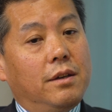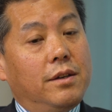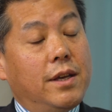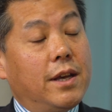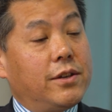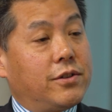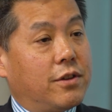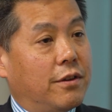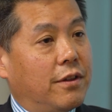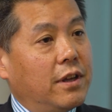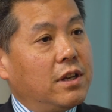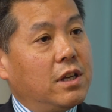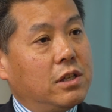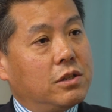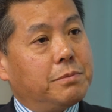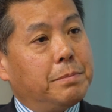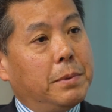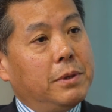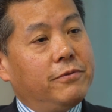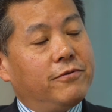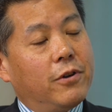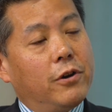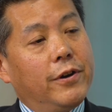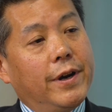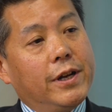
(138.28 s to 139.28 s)
Yes, I think it's
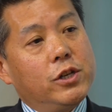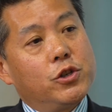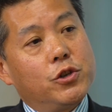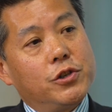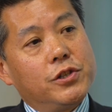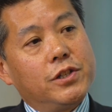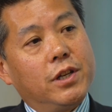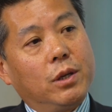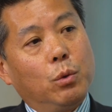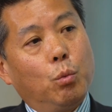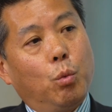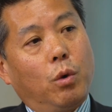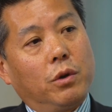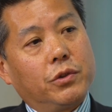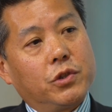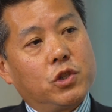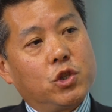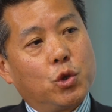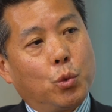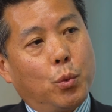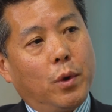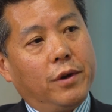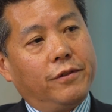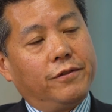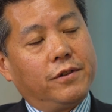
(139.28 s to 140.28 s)
been very interesting what
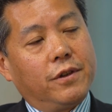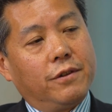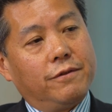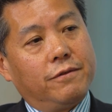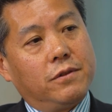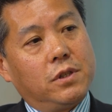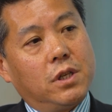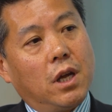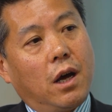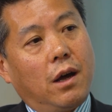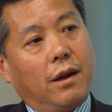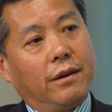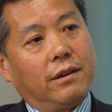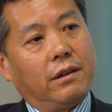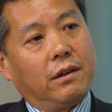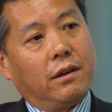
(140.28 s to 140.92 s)
Swift have done